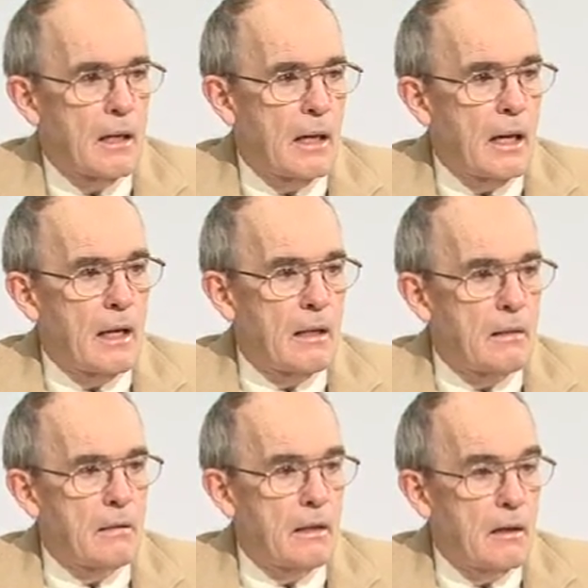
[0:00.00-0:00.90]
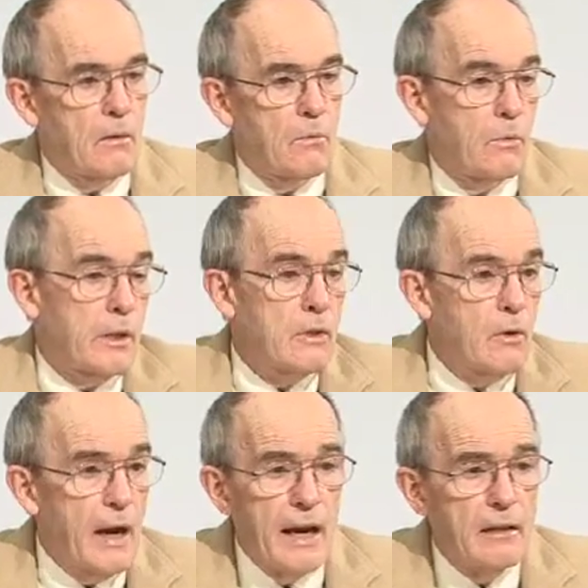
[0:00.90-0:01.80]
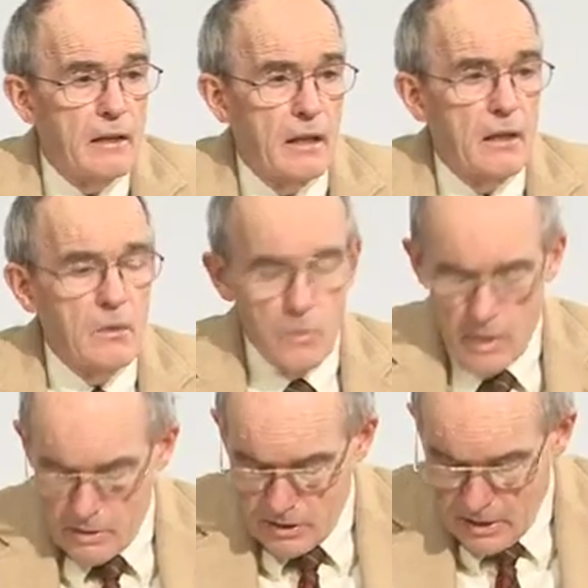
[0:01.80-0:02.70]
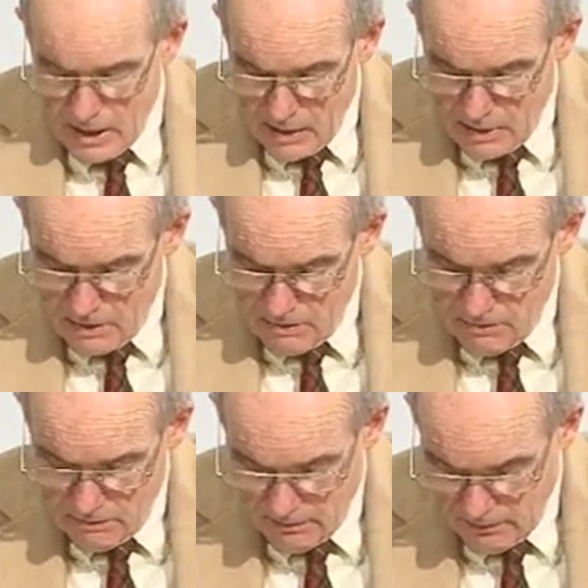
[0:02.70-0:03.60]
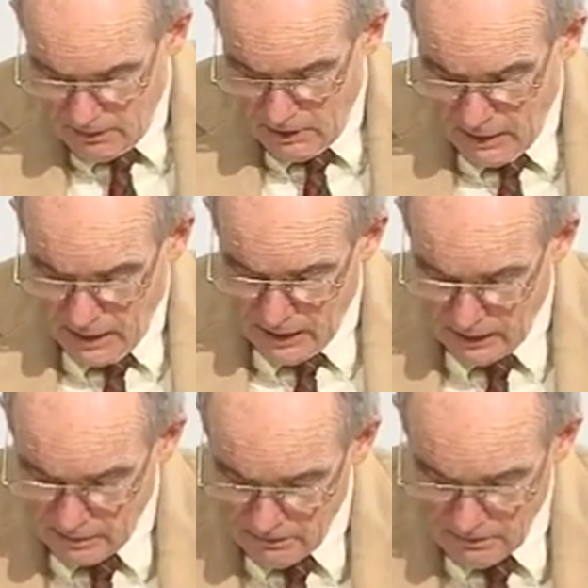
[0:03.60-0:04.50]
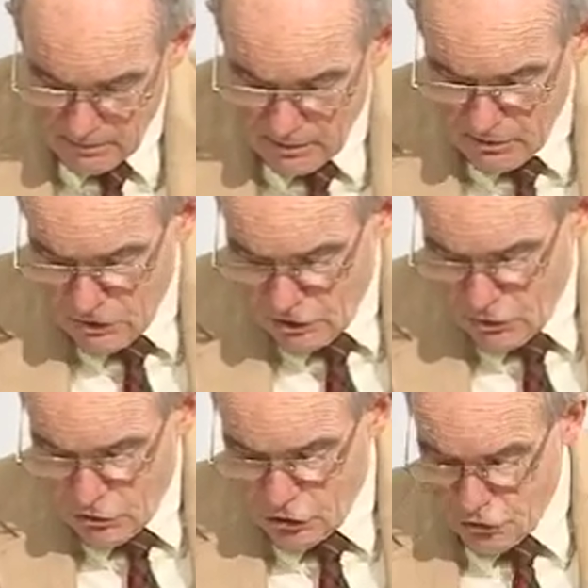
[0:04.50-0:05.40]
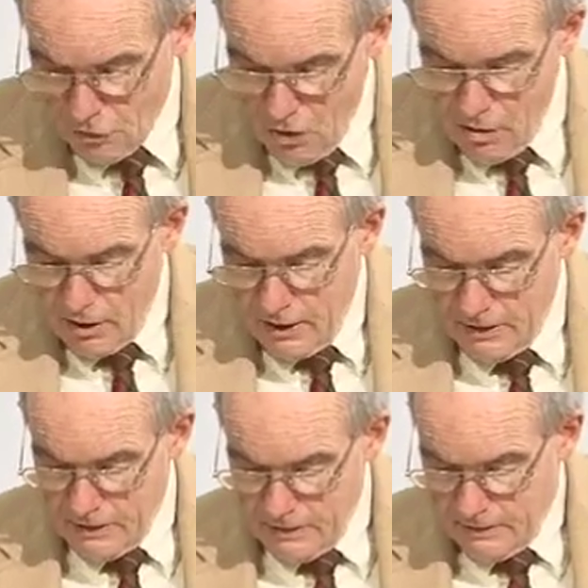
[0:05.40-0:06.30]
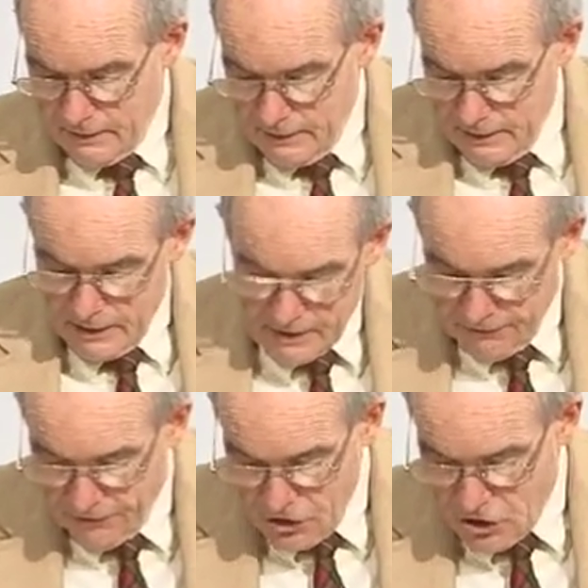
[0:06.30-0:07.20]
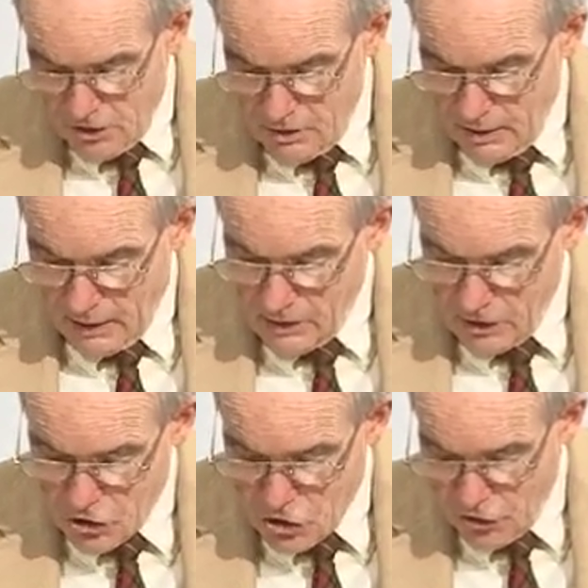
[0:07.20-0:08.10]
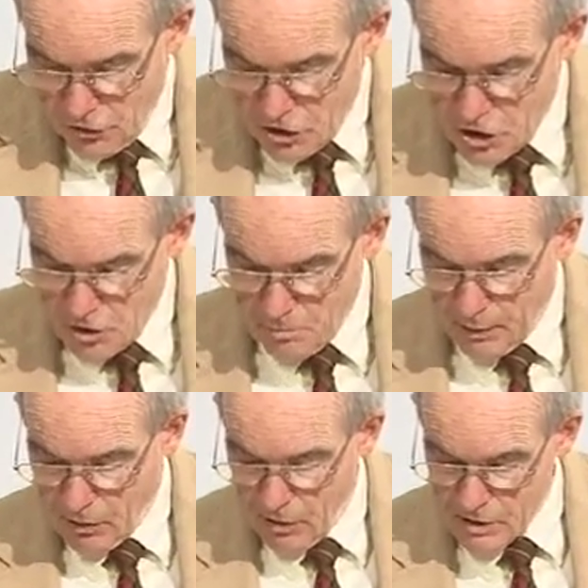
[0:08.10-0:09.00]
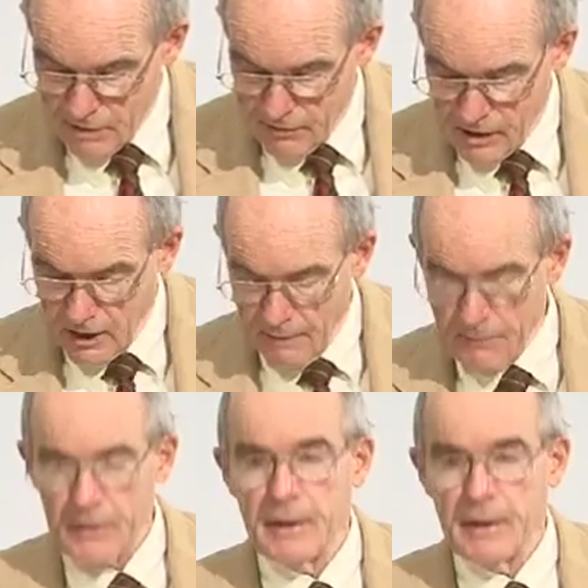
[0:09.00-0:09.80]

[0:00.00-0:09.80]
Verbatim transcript: And what you had there was a, a strong division in the church because of the